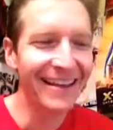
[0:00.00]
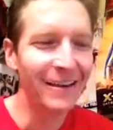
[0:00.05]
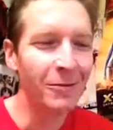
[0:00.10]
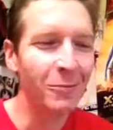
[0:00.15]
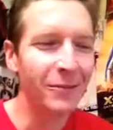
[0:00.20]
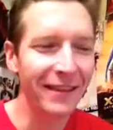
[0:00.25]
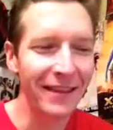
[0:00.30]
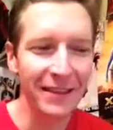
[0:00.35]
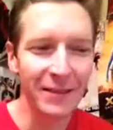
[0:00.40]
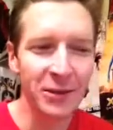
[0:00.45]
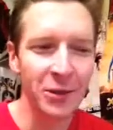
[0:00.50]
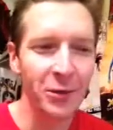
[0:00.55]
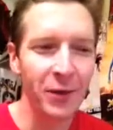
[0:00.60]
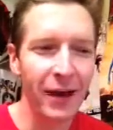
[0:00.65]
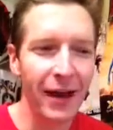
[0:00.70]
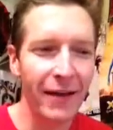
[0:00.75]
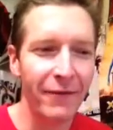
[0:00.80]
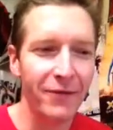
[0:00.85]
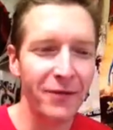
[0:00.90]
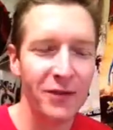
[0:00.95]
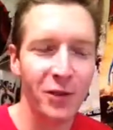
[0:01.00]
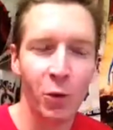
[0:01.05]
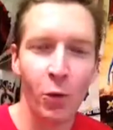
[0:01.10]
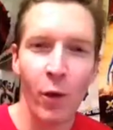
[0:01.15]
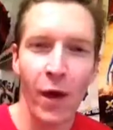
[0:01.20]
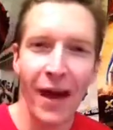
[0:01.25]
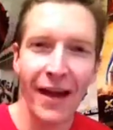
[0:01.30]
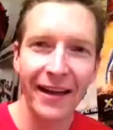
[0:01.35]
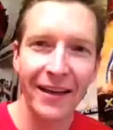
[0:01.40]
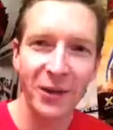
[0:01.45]
What they do have is the
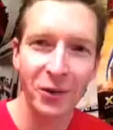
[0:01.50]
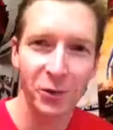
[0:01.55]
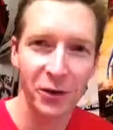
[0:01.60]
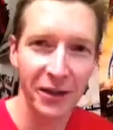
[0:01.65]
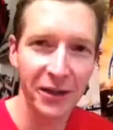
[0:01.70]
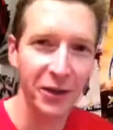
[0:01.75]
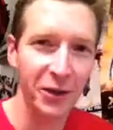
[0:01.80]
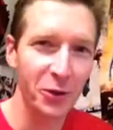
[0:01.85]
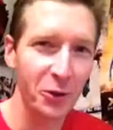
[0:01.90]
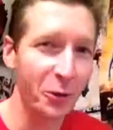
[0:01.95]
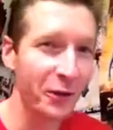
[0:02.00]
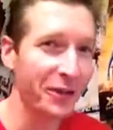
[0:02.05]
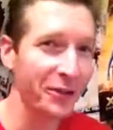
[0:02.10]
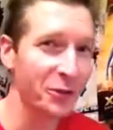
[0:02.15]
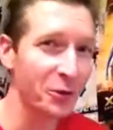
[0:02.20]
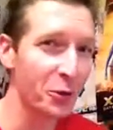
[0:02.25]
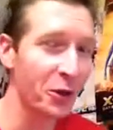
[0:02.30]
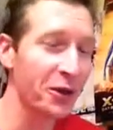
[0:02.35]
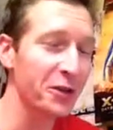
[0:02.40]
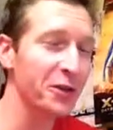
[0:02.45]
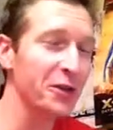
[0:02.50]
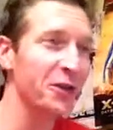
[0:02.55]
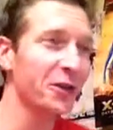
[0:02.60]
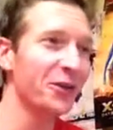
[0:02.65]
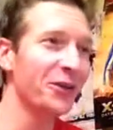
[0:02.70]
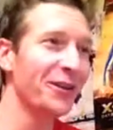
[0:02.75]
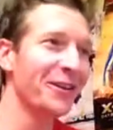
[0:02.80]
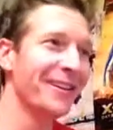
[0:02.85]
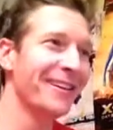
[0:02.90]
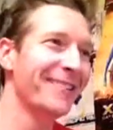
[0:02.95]
Wagon Queen
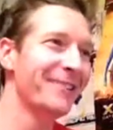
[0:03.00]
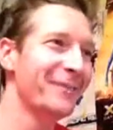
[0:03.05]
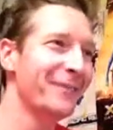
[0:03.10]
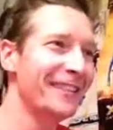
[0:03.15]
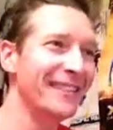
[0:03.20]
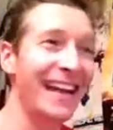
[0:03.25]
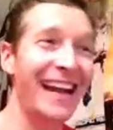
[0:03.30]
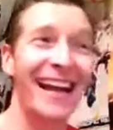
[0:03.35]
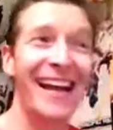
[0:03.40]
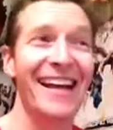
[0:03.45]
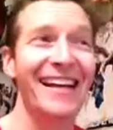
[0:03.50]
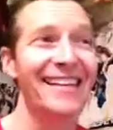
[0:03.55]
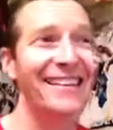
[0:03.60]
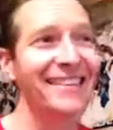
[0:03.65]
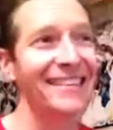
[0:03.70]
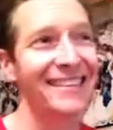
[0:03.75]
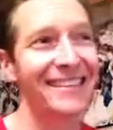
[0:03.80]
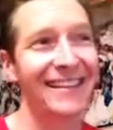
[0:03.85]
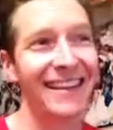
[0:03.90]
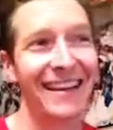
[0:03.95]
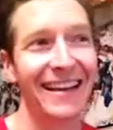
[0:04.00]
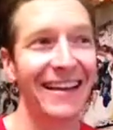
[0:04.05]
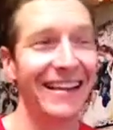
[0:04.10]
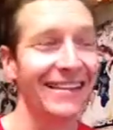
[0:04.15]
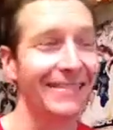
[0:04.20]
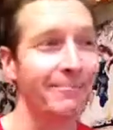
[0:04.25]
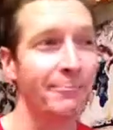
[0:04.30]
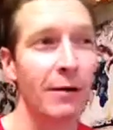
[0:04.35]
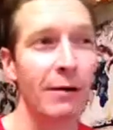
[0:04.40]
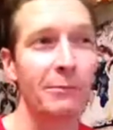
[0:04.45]
Truckster, which has
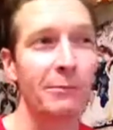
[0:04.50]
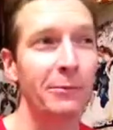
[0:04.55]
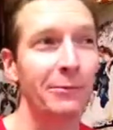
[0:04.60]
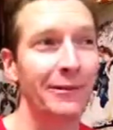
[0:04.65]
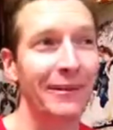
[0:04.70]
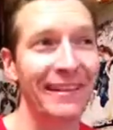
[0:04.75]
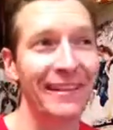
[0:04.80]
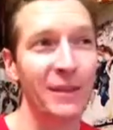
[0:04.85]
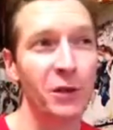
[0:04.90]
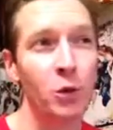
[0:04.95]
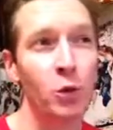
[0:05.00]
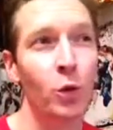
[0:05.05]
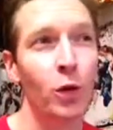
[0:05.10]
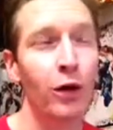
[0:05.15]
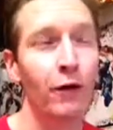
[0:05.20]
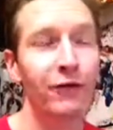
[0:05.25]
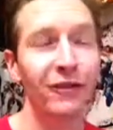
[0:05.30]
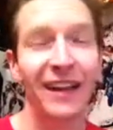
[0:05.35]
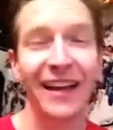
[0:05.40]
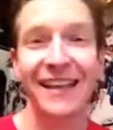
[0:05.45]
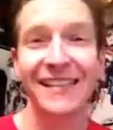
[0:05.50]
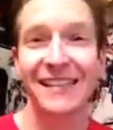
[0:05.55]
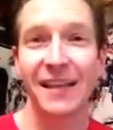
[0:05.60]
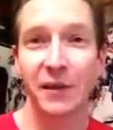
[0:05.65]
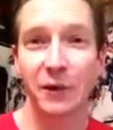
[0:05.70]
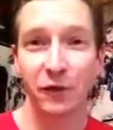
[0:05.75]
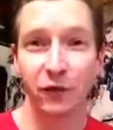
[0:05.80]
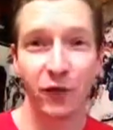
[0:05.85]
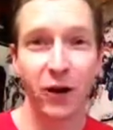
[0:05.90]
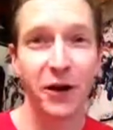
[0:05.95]
probably 12 lights on
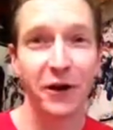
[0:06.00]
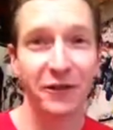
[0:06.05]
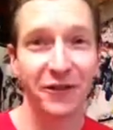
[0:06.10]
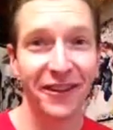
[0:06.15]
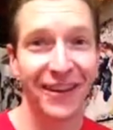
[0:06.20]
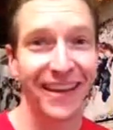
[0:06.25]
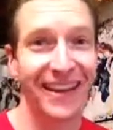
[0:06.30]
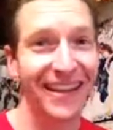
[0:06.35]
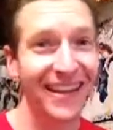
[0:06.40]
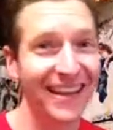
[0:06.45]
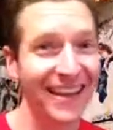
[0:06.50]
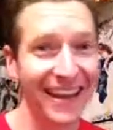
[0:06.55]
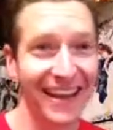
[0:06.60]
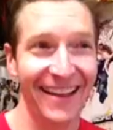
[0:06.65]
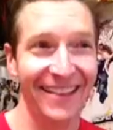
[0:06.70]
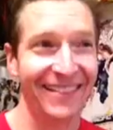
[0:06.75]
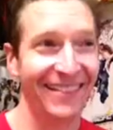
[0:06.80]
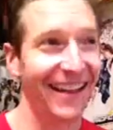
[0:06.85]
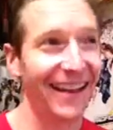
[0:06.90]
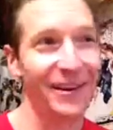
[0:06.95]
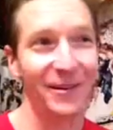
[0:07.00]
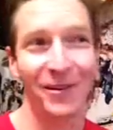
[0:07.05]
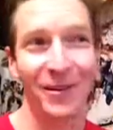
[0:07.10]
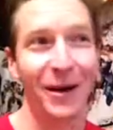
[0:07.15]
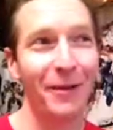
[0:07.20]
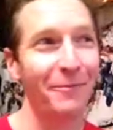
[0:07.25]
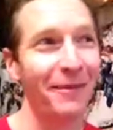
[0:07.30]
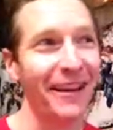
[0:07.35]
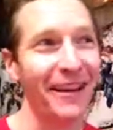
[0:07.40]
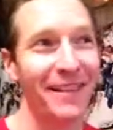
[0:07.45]
the front of it, and I don't know
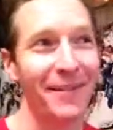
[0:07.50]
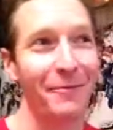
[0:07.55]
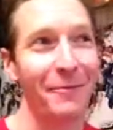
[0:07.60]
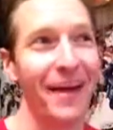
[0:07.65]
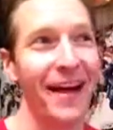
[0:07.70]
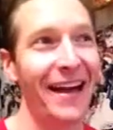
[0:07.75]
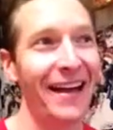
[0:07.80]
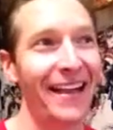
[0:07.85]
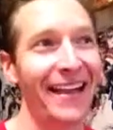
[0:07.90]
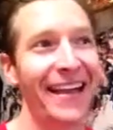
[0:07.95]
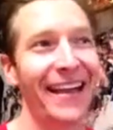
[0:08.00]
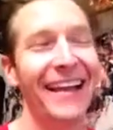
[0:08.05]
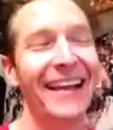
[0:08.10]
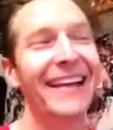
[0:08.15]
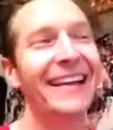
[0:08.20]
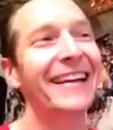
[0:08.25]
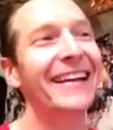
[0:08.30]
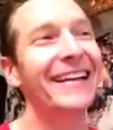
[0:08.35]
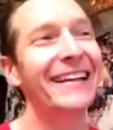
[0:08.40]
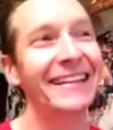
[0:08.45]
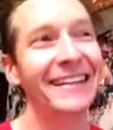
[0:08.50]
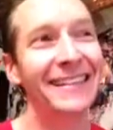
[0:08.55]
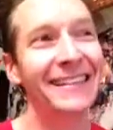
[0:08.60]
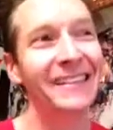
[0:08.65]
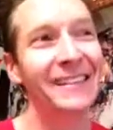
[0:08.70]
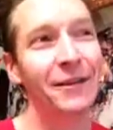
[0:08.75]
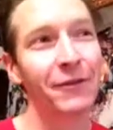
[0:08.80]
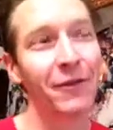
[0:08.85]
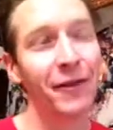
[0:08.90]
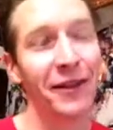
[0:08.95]
how many on the back. It's
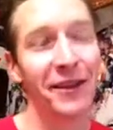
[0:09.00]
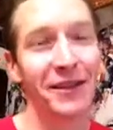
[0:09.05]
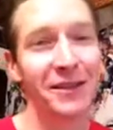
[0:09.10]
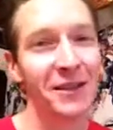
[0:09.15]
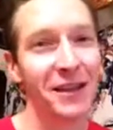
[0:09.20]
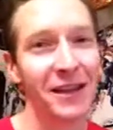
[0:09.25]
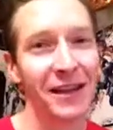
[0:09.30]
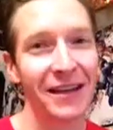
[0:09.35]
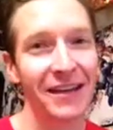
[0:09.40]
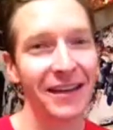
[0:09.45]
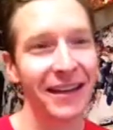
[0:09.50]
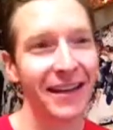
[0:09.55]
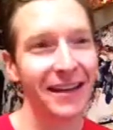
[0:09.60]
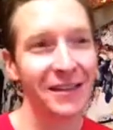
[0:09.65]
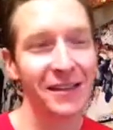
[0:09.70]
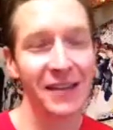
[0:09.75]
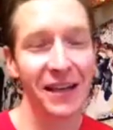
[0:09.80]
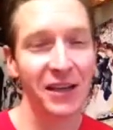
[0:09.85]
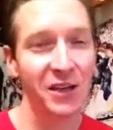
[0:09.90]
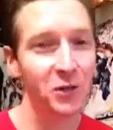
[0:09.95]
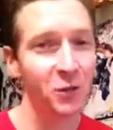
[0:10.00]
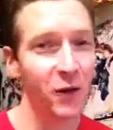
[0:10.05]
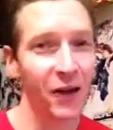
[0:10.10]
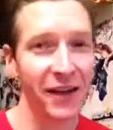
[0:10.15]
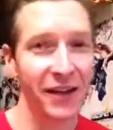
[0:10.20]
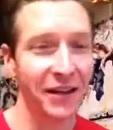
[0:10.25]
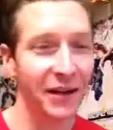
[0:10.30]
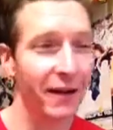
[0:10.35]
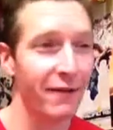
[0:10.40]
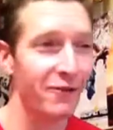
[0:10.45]
the funniest looking station
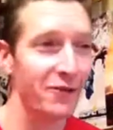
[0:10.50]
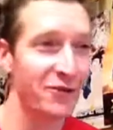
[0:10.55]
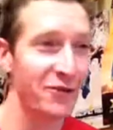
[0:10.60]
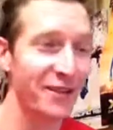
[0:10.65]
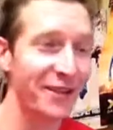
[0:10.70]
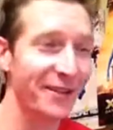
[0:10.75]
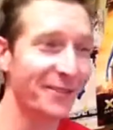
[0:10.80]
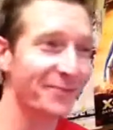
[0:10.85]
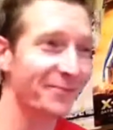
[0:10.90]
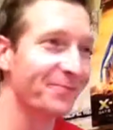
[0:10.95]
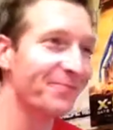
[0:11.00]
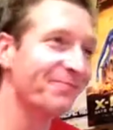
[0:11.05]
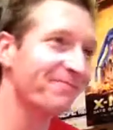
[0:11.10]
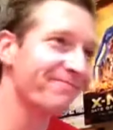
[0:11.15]
wagon you ever seen.